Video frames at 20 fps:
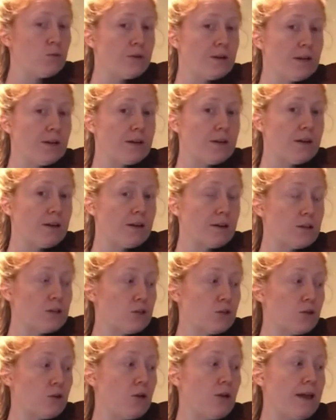where you can
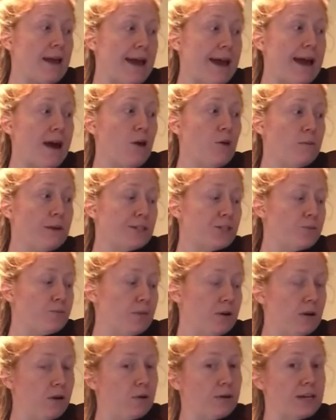control how much
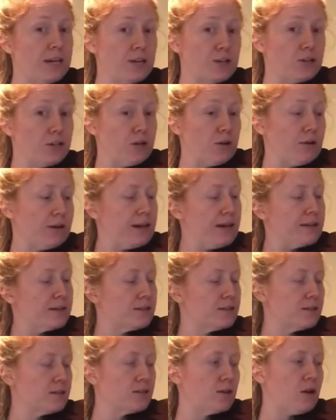bow each note gets.
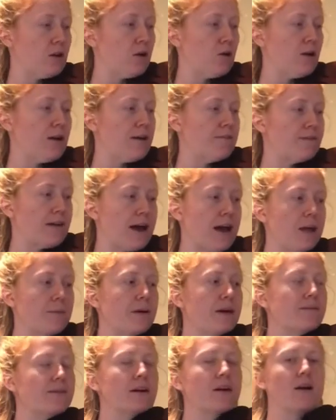So if I'm
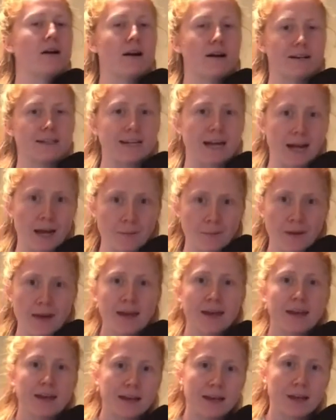having a hard time
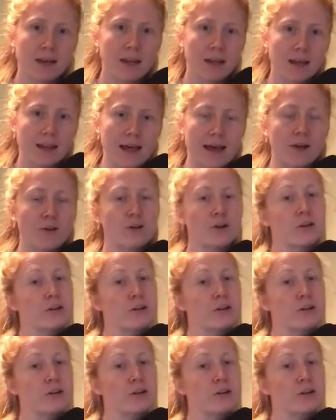getting that